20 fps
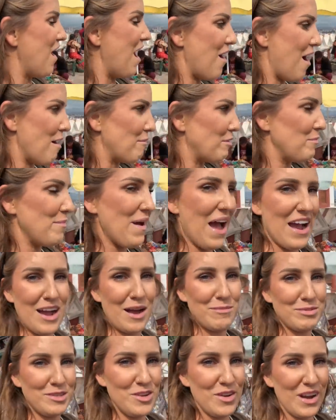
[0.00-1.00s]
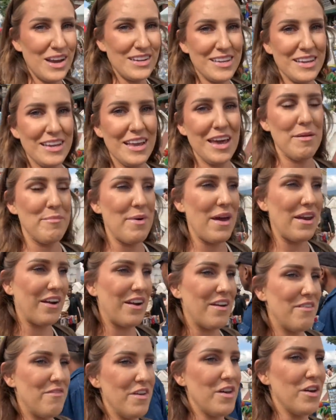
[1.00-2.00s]
Wow, I'm gonna back up so you guys can get a
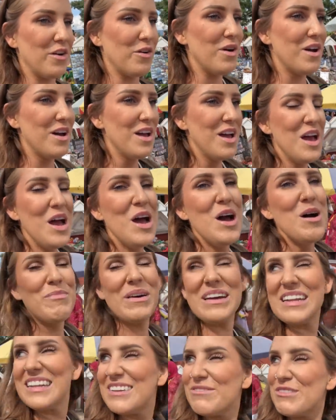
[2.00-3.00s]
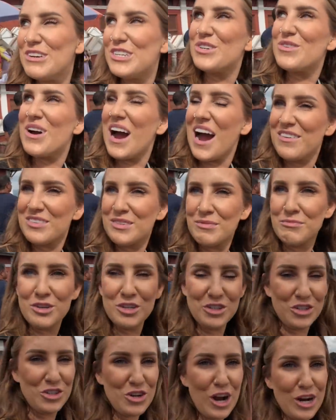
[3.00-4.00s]
better view. But we do have some
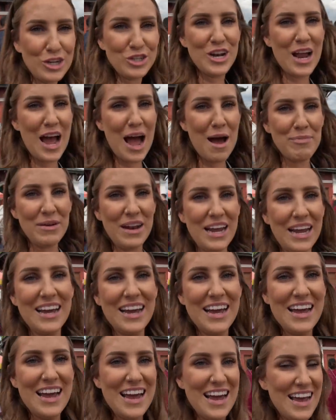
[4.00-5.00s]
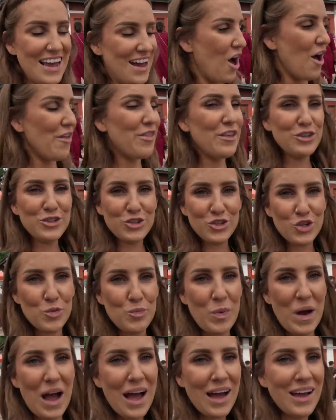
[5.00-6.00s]
construction happening on the
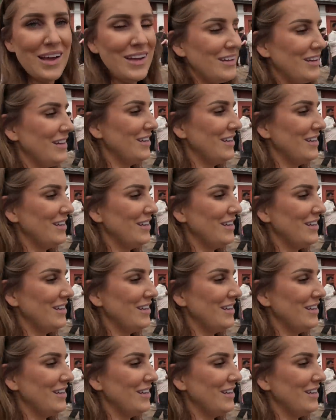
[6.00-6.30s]
stupa.